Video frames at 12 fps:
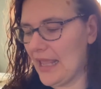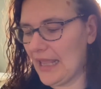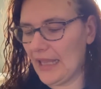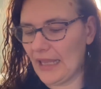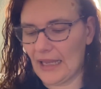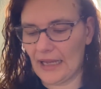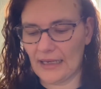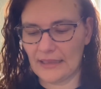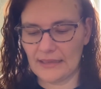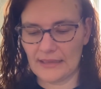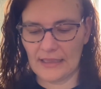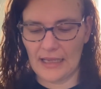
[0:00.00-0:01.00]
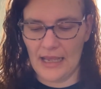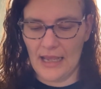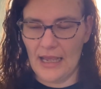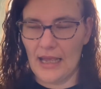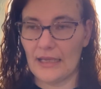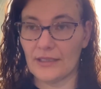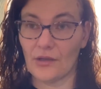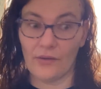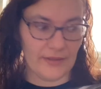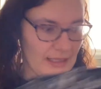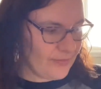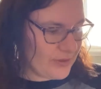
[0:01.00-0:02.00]
and so I
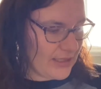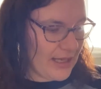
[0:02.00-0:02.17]
was able to